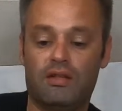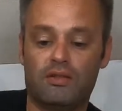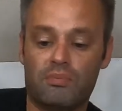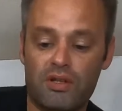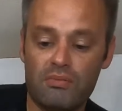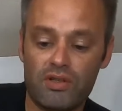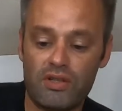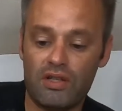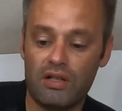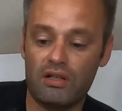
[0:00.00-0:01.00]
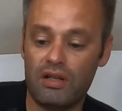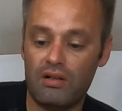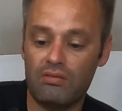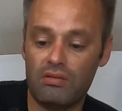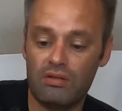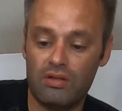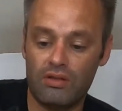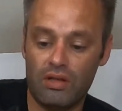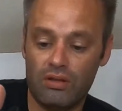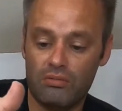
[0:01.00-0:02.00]
is pretty much cut out. It's
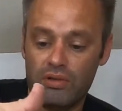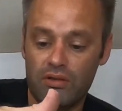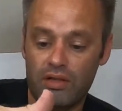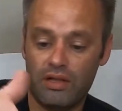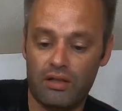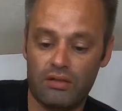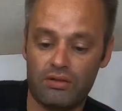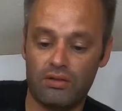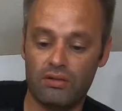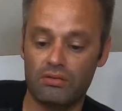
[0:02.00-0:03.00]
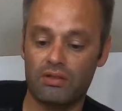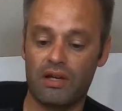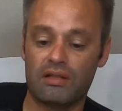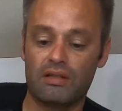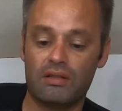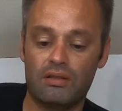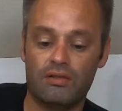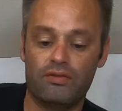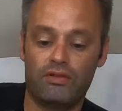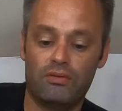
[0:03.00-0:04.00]
all open right here. So technically,
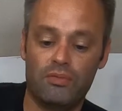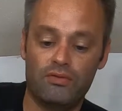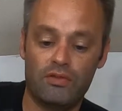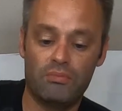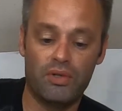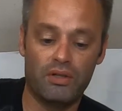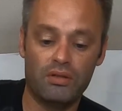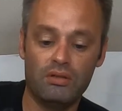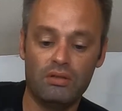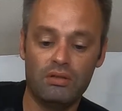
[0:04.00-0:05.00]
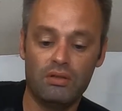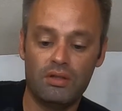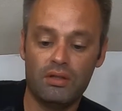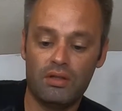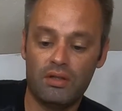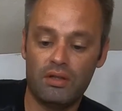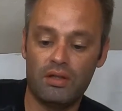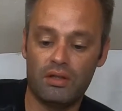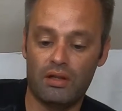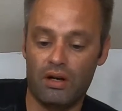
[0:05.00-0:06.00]
if you remove the barrel,
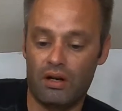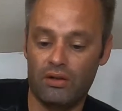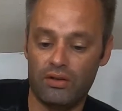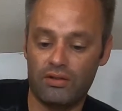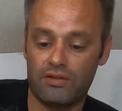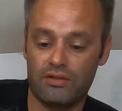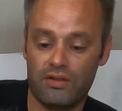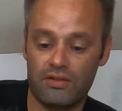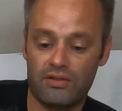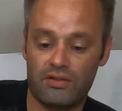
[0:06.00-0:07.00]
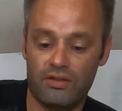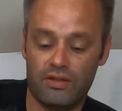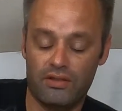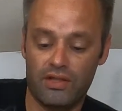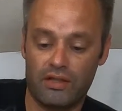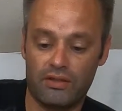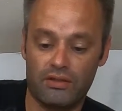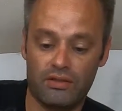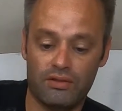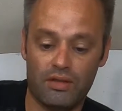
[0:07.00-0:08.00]
all this this the
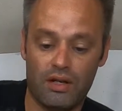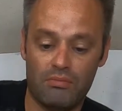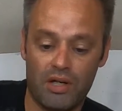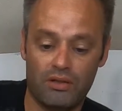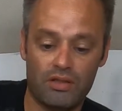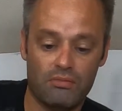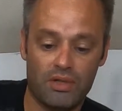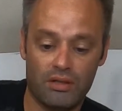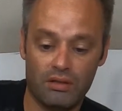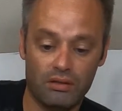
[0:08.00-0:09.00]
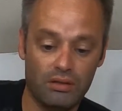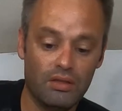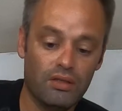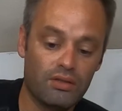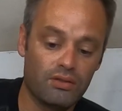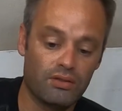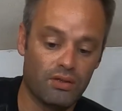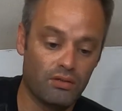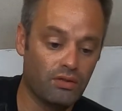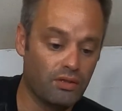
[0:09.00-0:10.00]
ejector is uh, mounted to the barrel.
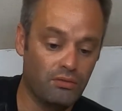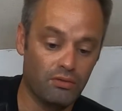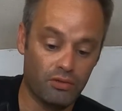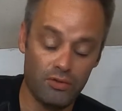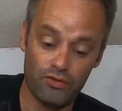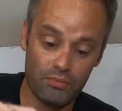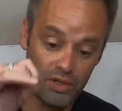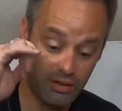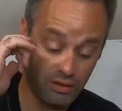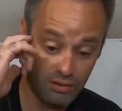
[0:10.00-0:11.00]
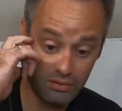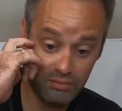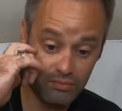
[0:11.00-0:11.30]
So you remove the barrel,